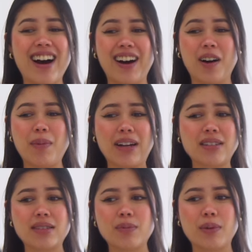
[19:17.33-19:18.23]
um, I
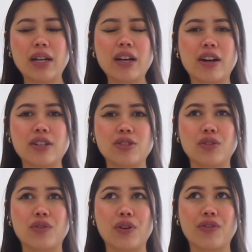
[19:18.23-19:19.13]
just want to encourage you
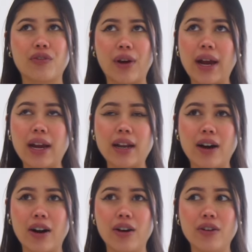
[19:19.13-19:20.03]
if you're afraid
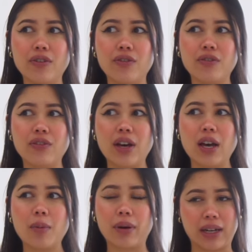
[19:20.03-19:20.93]
of
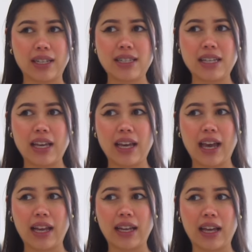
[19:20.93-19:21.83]
pregnancy
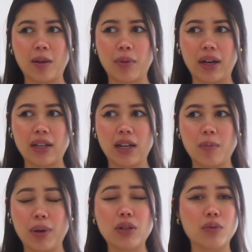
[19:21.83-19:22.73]
and getting
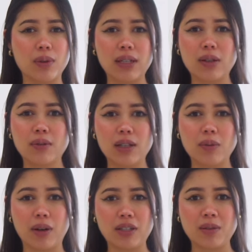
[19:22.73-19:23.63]
pregnant but you really really
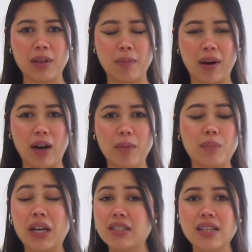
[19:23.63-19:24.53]
want to be a mom
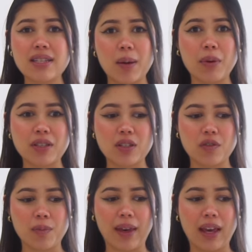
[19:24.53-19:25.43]
because of the same reasons
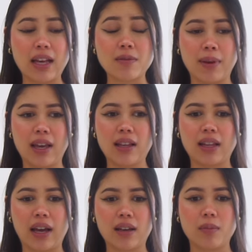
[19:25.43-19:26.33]
for me as me
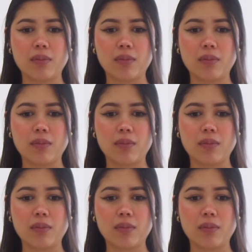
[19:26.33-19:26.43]
like